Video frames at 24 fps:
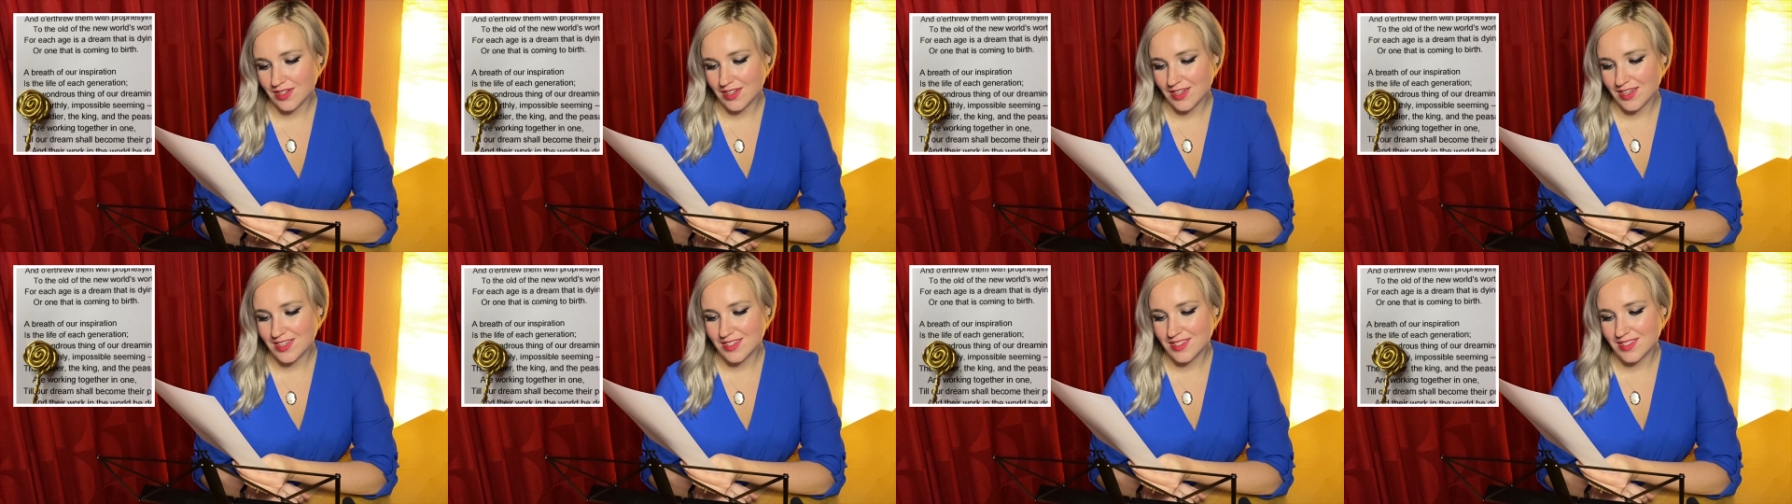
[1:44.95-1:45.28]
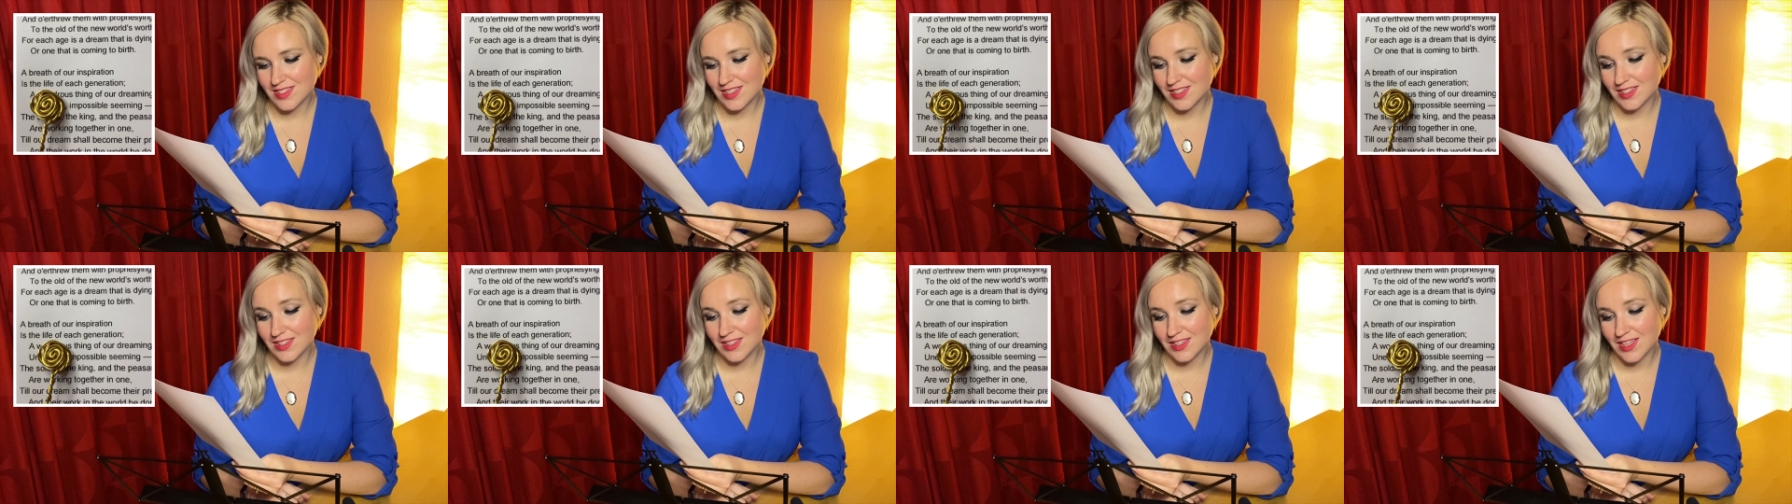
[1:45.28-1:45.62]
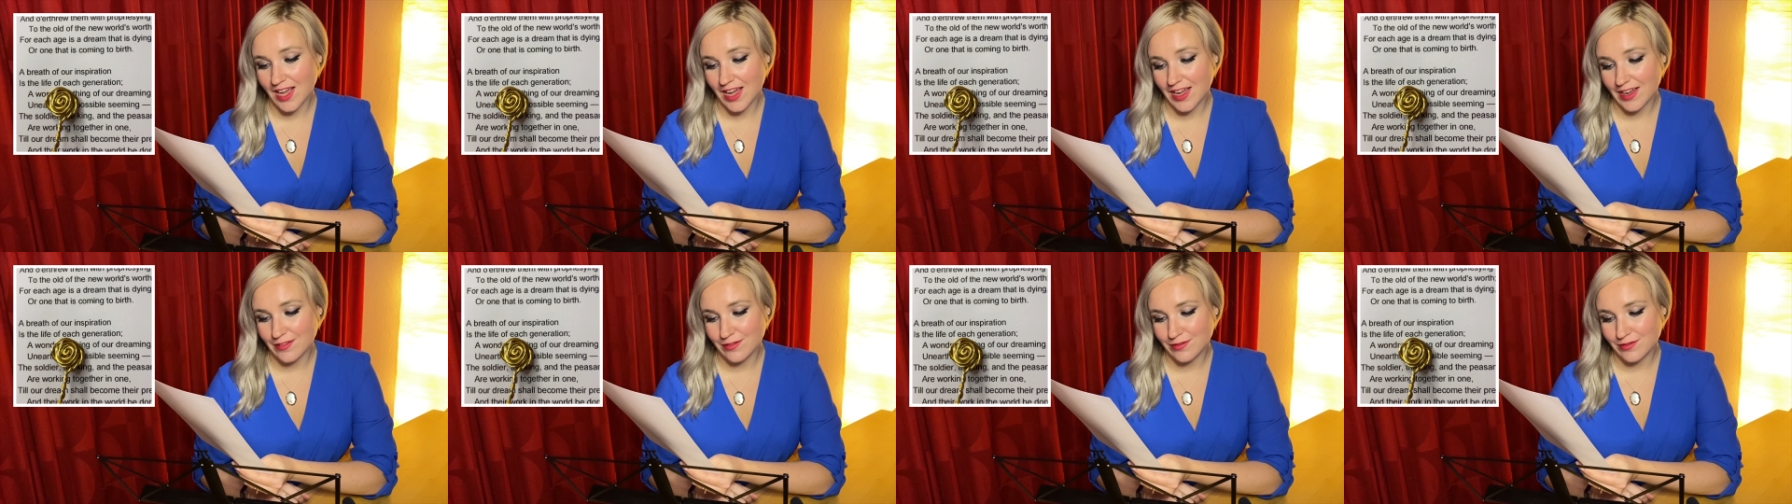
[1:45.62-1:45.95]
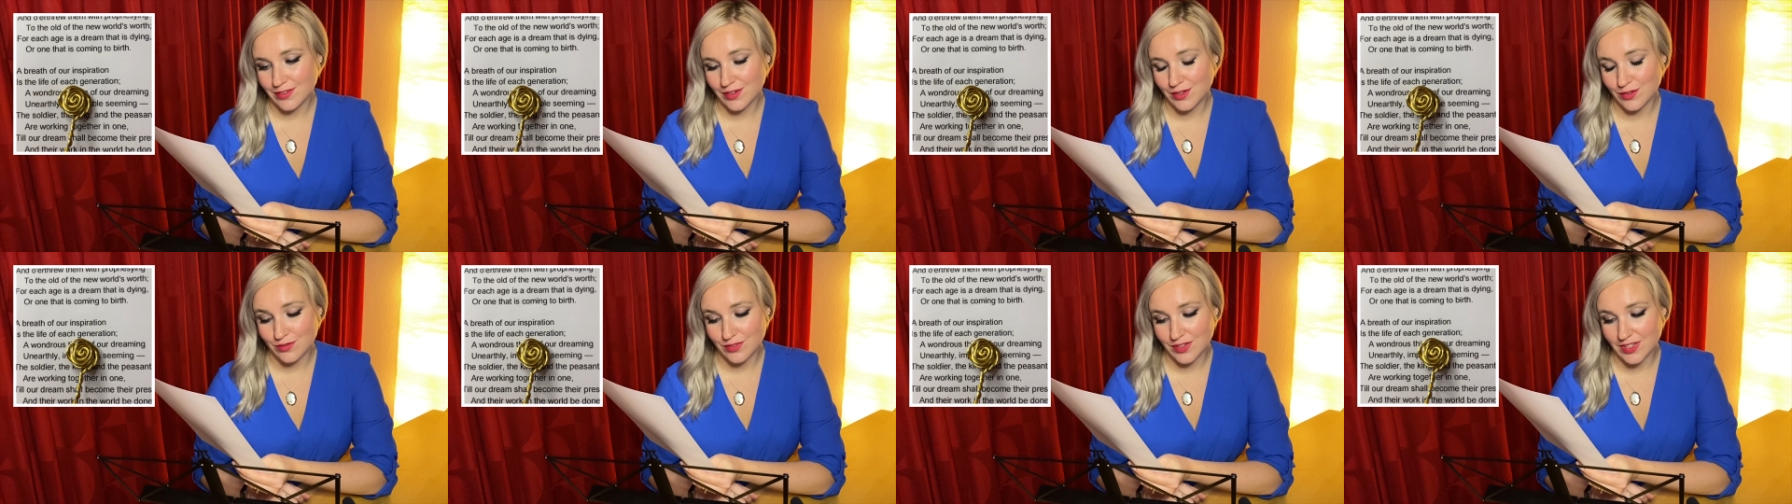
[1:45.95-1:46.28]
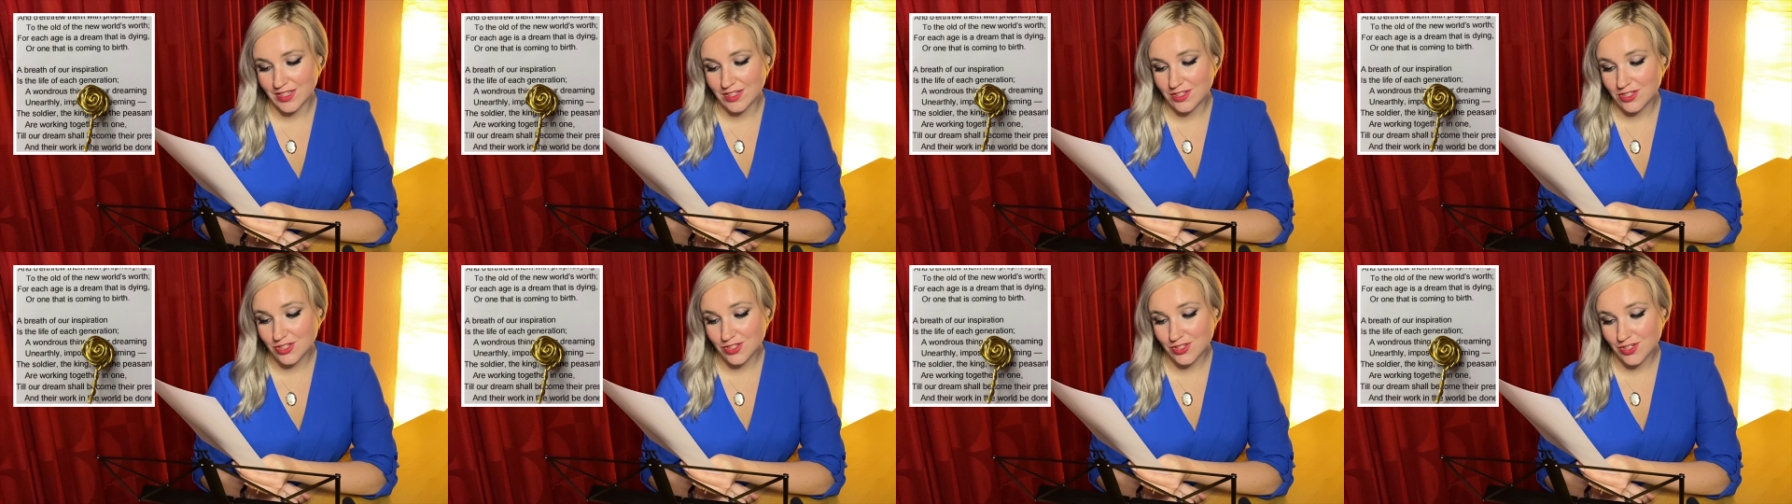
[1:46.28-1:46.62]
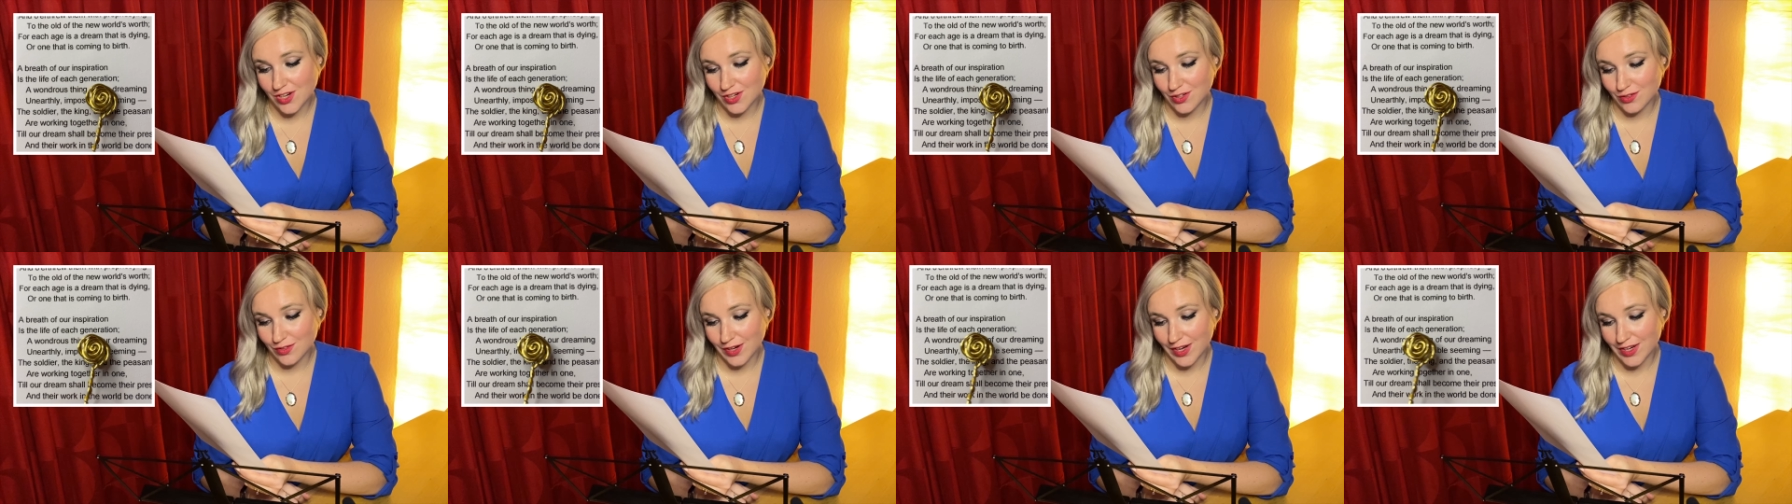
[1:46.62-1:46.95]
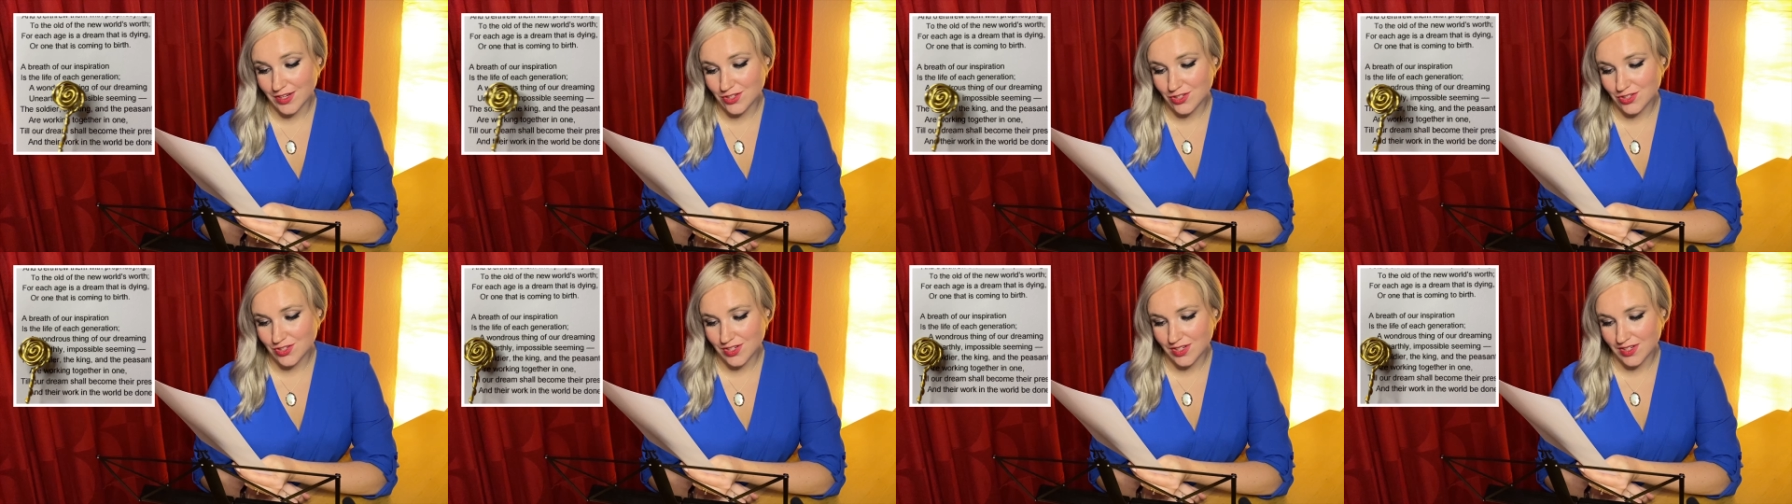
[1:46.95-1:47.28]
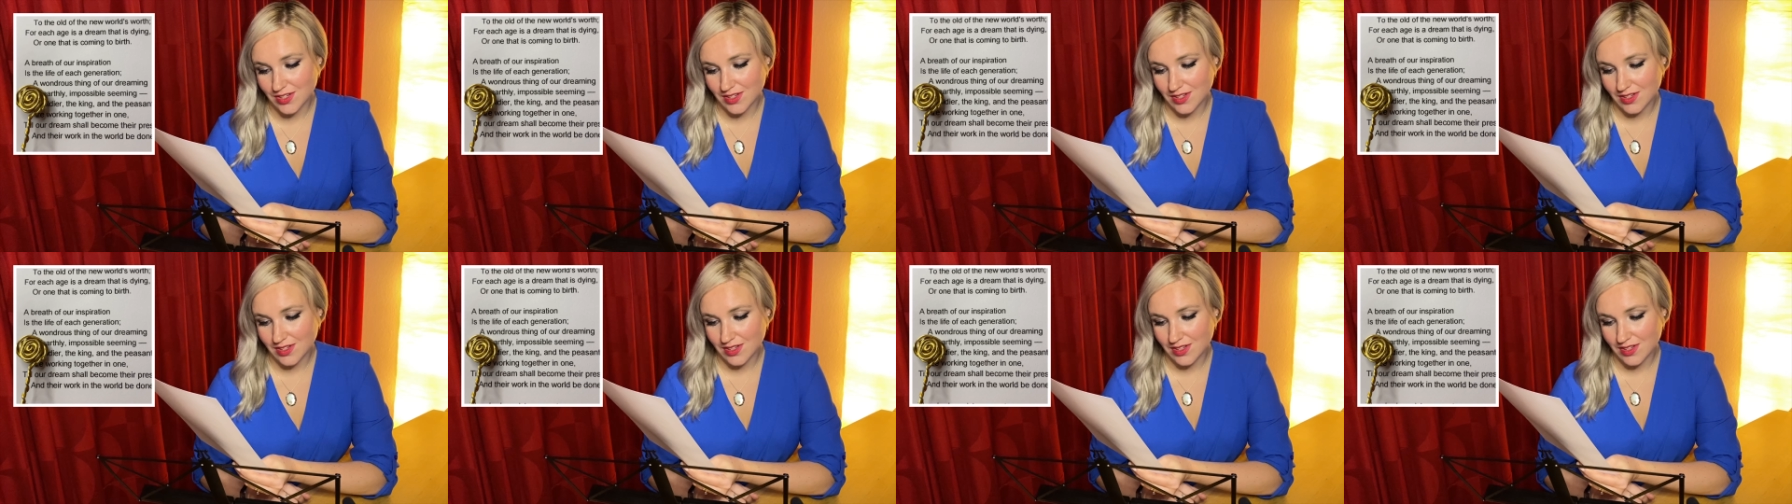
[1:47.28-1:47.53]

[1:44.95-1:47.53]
is the life of each generation,